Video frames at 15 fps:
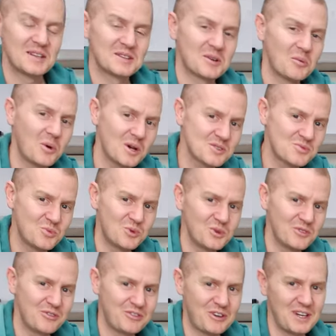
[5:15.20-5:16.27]
There was one
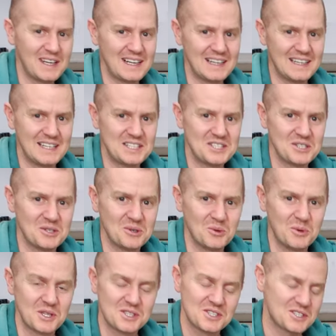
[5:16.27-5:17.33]
final issue,
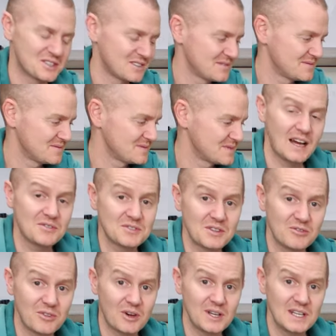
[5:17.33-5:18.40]
which after you
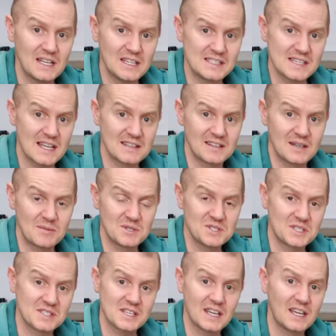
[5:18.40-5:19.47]
finally sent an image
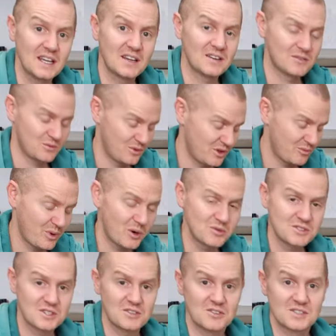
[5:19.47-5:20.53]
to say, we've
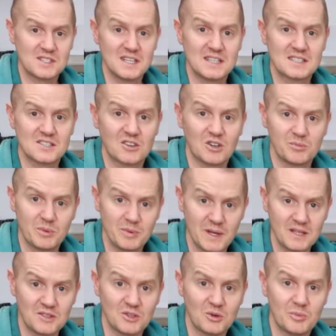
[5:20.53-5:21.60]
posted your seats, they're going to be
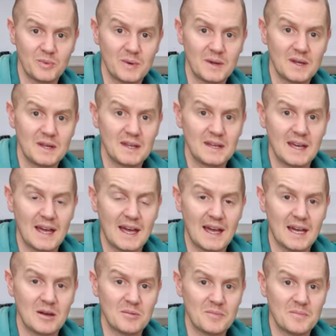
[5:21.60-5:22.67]
picked up
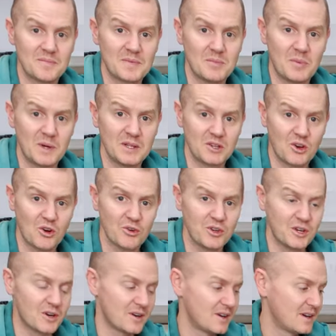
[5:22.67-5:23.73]
by the
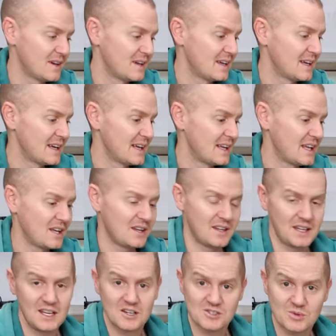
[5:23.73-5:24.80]
courier,
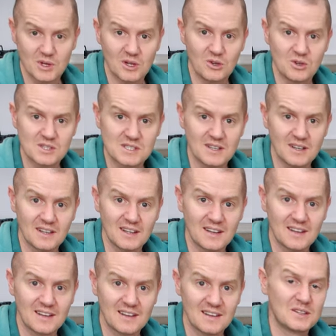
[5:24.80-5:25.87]
here's what it looks like.
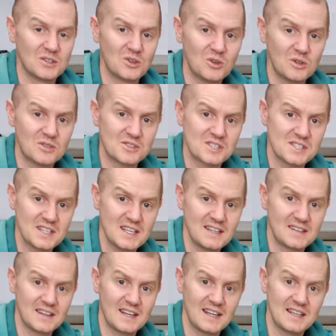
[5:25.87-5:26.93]
The colour of the
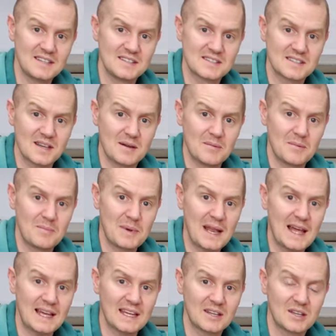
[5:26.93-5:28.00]
seat is
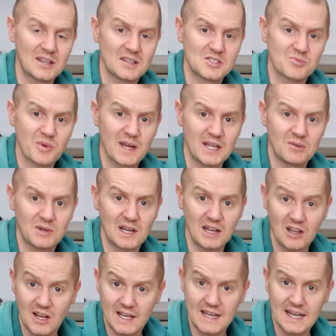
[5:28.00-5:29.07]
black sprayed with a
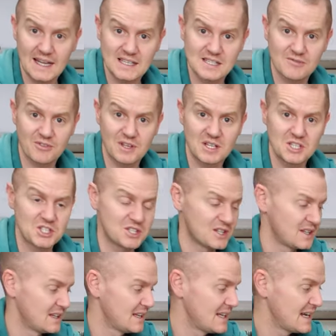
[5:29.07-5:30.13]
Line-X finish,
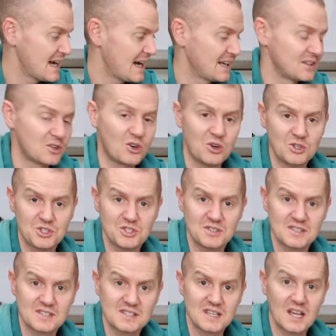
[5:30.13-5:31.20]
and the
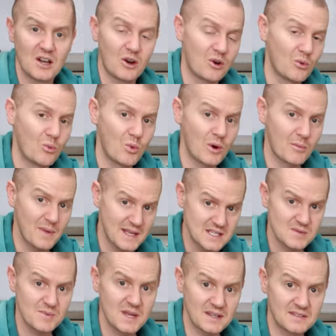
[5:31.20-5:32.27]
cushions were meant
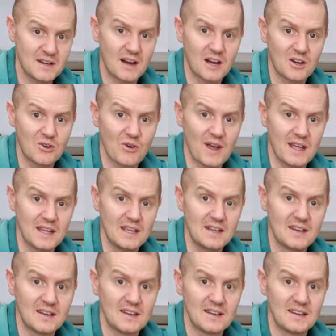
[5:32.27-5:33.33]
to be a dark grey,
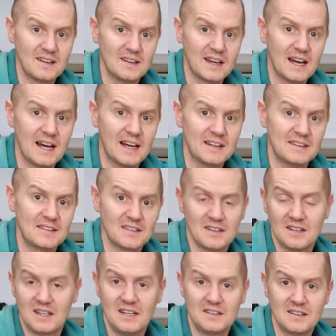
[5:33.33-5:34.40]
and
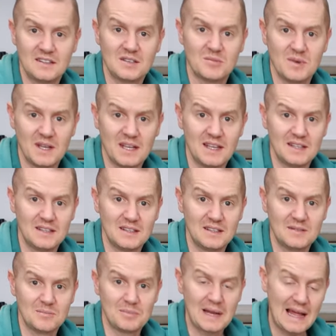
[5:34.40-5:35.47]
he did them in
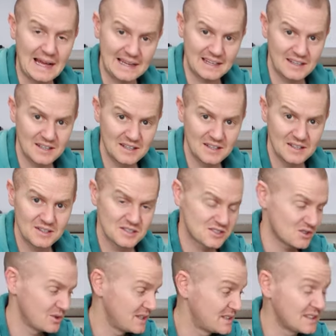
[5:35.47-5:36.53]
black.
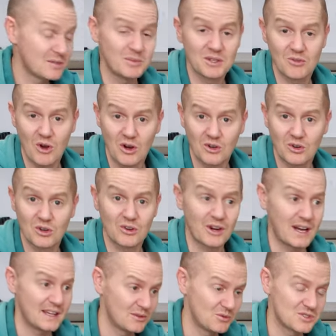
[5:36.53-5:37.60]
So he did them in the wrong colour,
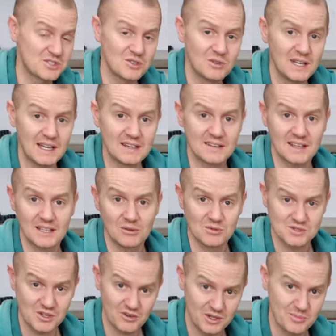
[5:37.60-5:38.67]
and it was too late, and it
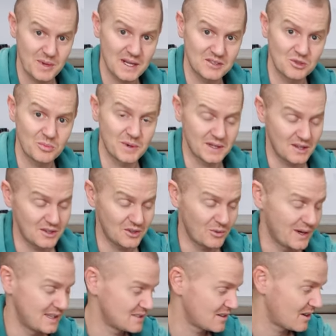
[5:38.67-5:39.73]
was already picked up and on the
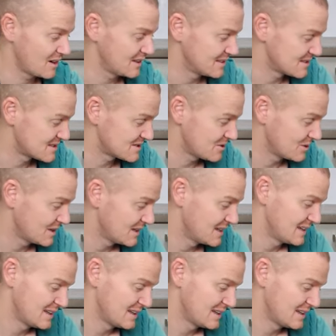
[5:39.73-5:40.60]
way to Ireland. So